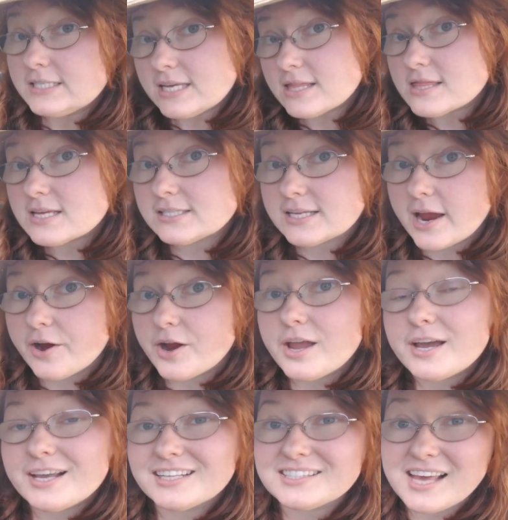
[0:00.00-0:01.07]
see this
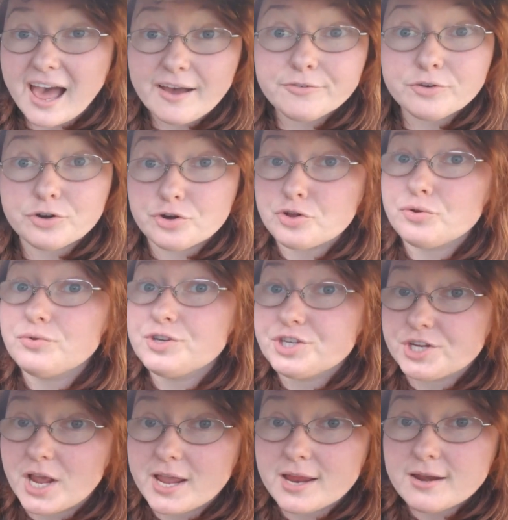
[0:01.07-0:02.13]
area gets afternoon
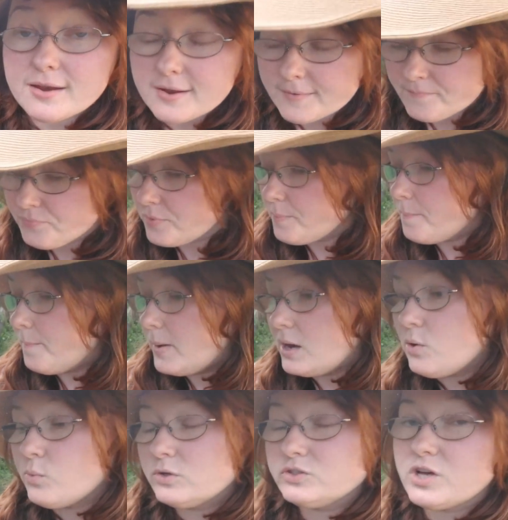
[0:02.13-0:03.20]
shade.
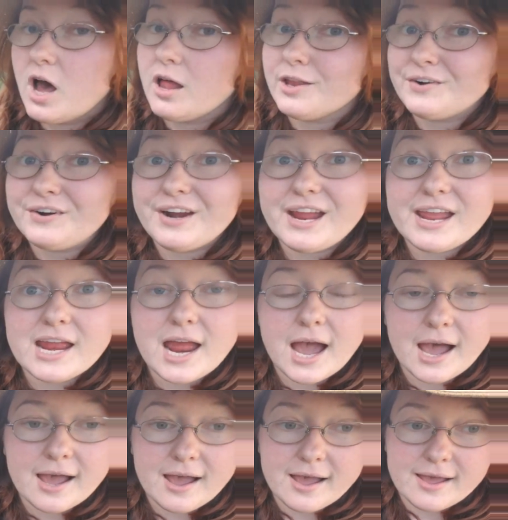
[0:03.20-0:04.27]
Mint will tolerate
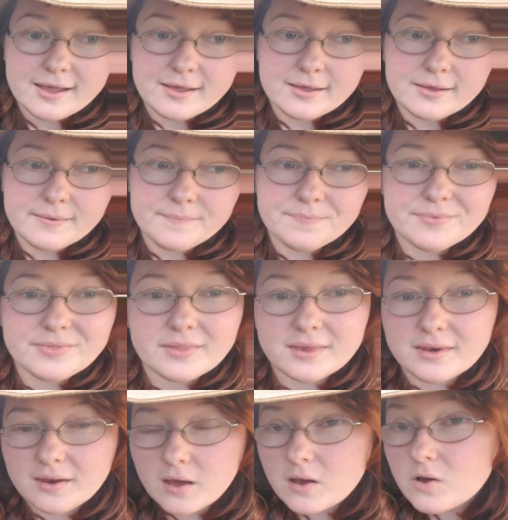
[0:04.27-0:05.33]
uh,
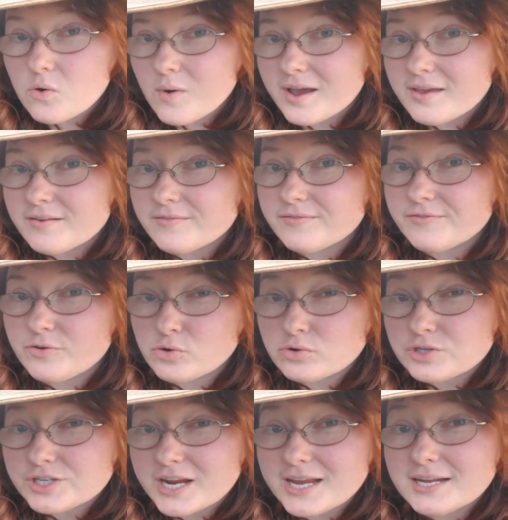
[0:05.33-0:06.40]
not quite full
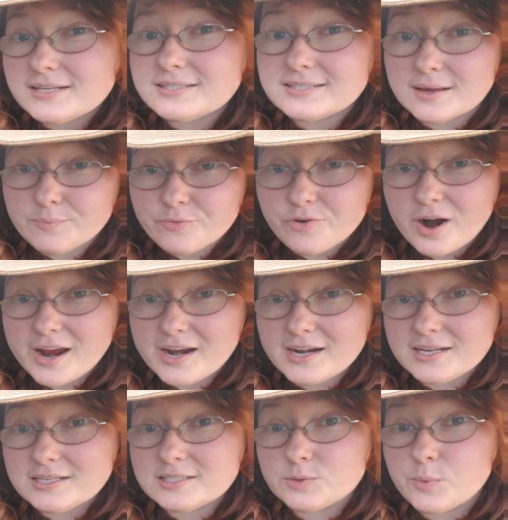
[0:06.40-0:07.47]
shade. Some
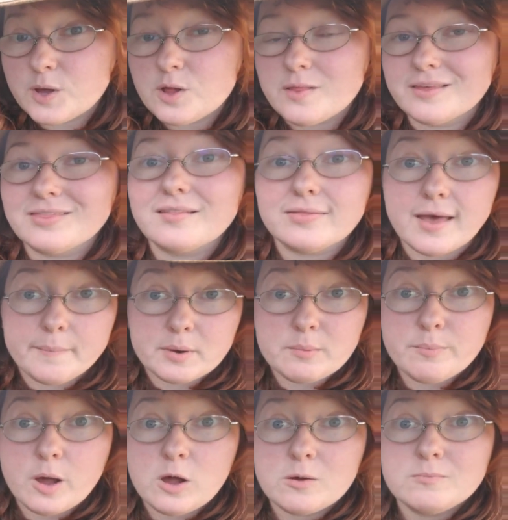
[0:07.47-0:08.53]
varieties will, like the lemon
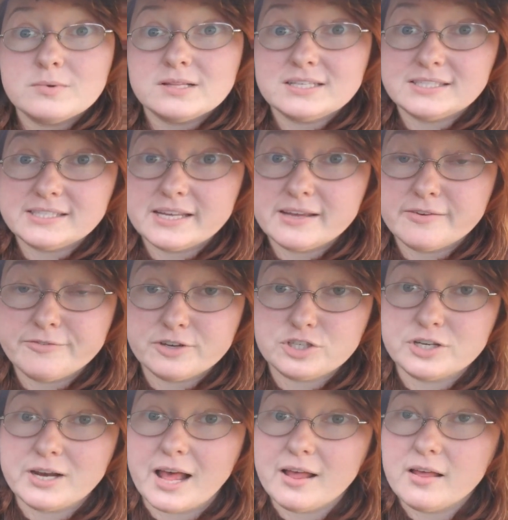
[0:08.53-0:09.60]
balm, Melissa
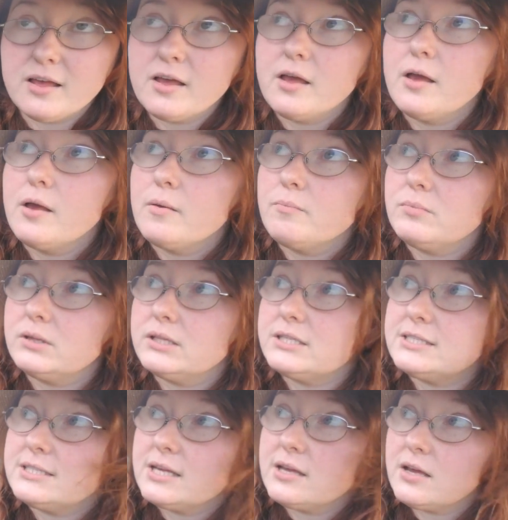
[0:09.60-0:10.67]
officina
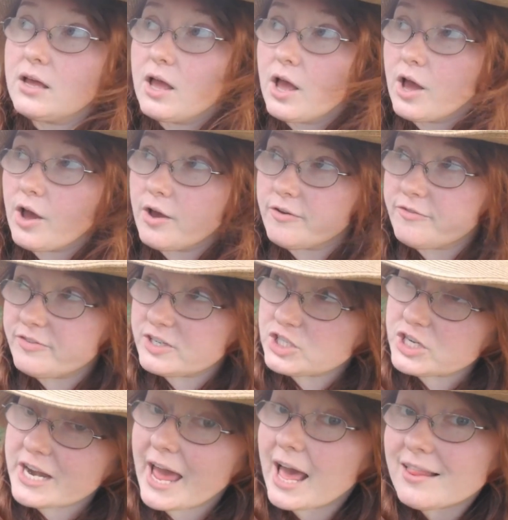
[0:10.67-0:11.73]
Melissa
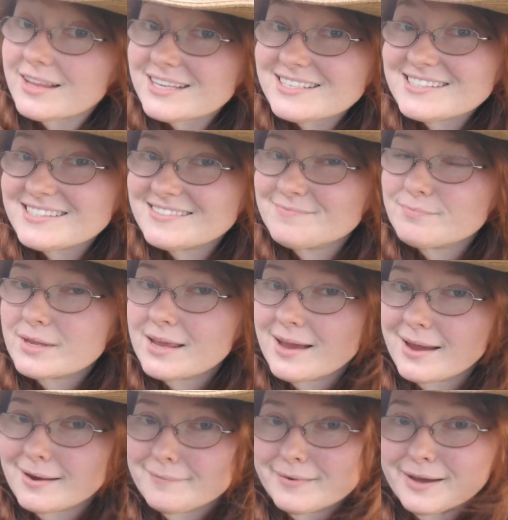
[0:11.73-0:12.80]
officinalis.
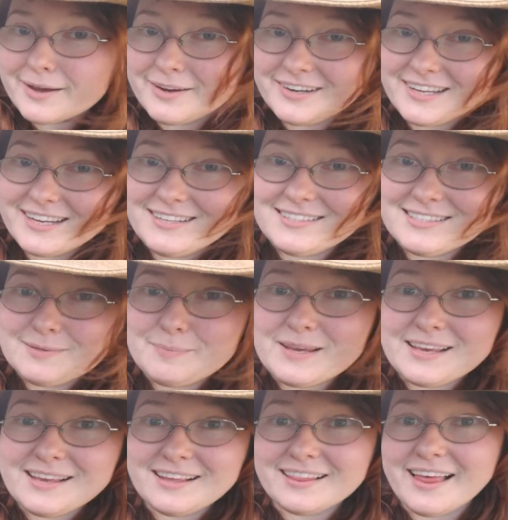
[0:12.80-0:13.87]
I'm not good at speaking